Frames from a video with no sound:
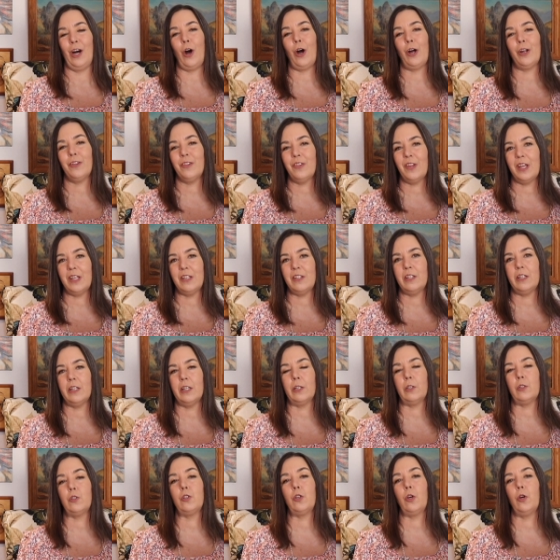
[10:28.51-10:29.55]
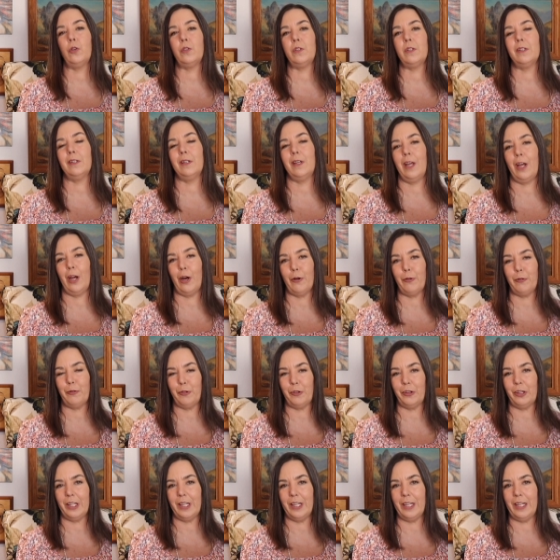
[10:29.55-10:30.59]
authentic, chosen
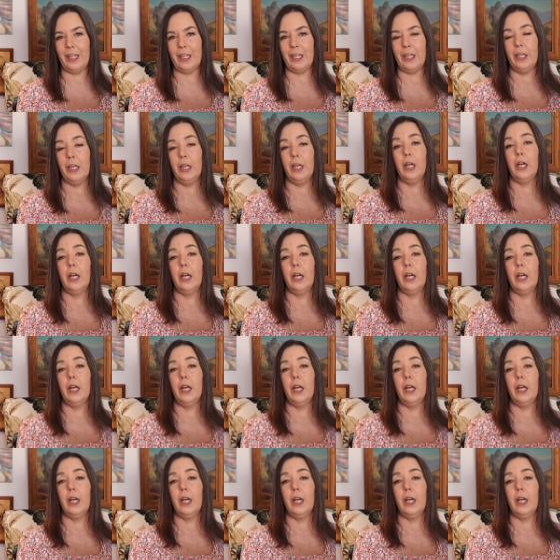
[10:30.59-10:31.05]
carefully.